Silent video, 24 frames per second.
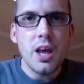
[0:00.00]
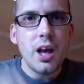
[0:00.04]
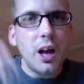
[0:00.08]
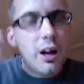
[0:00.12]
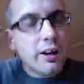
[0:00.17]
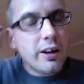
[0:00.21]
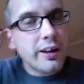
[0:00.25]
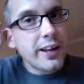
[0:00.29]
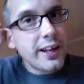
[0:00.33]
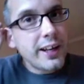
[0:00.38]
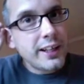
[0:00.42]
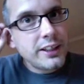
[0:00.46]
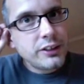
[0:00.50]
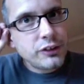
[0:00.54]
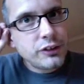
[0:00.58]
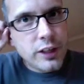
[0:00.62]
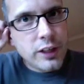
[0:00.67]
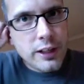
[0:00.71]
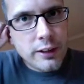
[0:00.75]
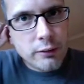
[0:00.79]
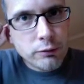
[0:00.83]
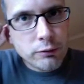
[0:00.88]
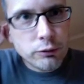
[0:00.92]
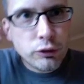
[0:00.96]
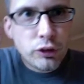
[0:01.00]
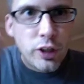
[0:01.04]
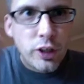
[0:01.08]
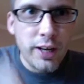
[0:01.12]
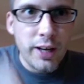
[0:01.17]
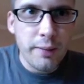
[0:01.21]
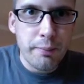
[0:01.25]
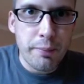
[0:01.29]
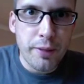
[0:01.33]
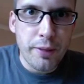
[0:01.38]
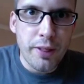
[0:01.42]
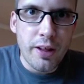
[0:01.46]
Okay, here's a little
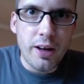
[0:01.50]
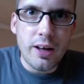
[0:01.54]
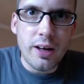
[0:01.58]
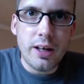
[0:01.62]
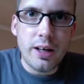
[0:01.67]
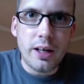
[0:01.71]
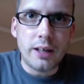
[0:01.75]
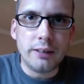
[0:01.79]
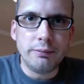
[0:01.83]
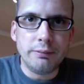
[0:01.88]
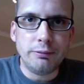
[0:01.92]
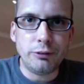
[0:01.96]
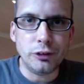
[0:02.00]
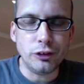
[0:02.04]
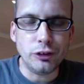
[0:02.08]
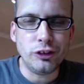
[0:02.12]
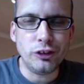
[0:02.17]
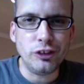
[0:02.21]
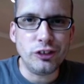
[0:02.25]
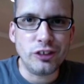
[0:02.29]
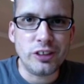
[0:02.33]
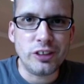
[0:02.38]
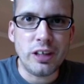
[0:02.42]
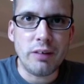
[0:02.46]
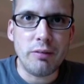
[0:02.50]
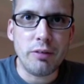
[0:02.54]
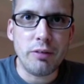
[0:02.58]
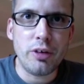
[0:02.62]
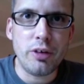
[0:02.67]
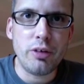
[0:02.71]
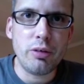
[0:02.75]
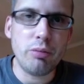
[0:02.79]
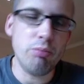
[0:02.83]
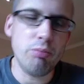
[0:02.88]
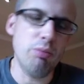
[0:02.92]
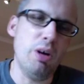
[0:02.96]
tip that I've just
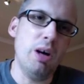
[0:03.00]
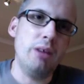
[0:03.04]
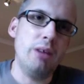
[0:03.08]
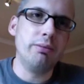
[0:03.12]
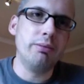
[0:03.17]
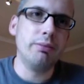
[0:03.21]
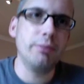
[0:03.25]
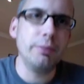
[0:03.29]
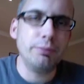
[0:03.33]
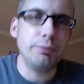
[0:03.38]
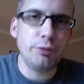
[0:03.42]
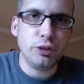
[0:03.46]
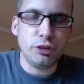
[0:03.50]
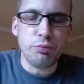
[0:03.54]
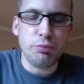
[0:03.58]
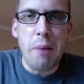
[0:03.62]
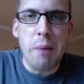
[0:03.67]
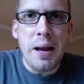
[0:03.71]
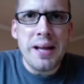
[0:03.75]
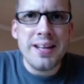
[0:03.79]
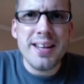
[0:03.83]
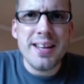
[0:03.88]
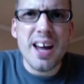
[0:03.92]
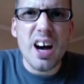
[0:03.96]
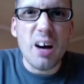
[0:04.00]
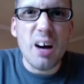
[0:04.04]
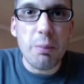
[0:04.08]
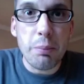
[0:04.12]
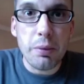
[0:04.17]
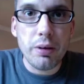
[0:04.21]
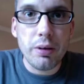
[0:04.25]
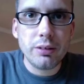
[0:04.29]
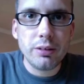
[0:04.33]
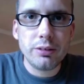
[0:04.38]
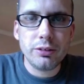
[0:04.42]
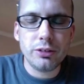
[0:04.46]
discovered, well, just made
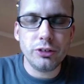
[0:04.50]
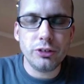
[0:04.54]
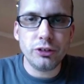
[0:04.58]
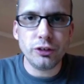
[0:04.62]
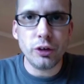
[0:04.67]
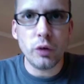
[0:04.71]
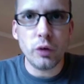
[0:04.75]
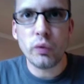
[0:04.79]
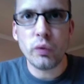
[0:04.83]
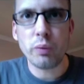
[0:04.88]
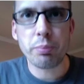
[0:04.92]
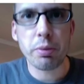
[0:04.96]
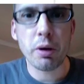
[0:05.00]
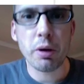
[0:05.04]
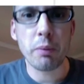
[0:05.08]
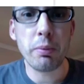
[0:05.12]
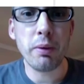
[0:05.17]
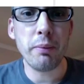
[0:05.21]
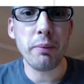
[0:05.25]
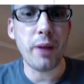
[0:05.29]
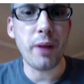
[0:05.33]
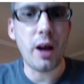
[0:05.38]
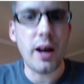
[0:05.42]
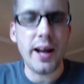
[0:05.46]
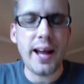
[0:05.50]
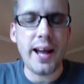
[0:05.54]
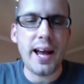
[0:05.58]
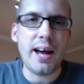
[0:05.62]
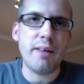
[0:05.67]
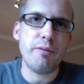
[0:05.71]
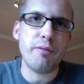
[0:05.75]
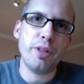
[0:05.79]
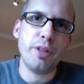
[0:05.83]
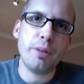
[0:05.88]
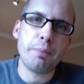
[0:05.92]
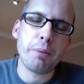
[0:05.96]
up to solve a problem that I
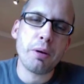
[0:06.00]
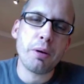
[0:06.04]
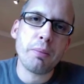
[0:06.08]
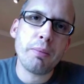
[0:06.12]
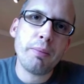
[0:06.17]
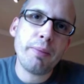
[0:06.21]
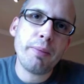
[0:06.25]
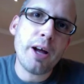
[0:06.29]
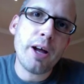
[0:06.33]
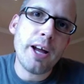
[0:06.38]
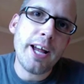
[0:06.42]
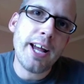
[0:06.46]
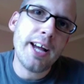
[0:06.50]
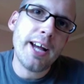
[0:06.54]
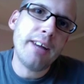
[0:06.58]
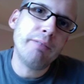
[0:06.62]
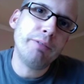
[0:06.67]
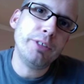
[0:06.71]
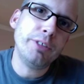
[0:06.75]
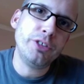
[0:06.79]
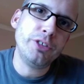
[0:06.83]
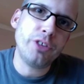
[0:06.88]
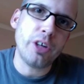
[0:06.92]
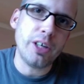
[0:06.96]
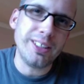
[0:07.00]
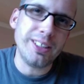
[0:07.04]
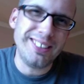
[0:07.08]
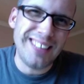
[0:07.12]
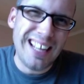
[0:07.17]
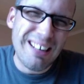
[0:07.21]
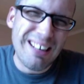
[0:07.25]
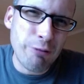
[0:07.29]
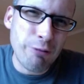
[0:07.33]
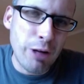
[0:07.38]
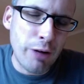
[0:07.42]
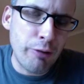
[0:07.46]
have. And the problem that I have is that I
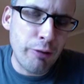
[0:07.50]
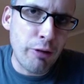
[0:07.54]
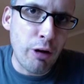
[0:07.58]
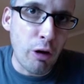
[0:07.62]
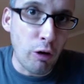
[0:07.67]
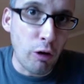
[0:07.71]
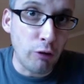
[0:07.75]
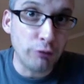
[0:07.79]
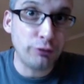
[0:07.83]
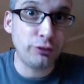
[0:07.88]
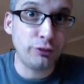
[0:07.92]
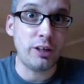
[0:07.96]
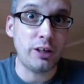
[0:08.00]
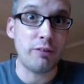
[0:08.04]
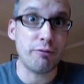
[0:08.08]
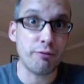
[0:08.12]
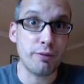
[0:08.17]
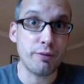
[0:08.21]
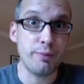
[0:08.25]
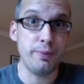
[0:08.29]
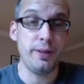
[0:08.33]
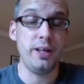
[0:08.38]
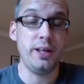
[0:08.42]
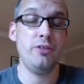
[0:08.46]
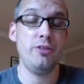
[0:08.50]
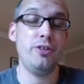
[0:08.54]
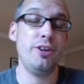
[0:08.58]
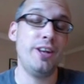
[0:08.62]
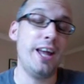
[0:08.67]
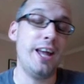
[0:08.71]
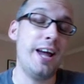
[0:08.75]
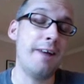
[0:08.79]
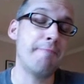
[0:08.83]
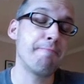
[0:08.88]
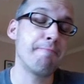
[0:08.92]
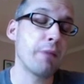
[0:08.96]
download a lot of stuff from the
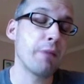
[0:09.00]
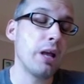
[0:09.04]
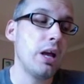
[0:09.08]
internet.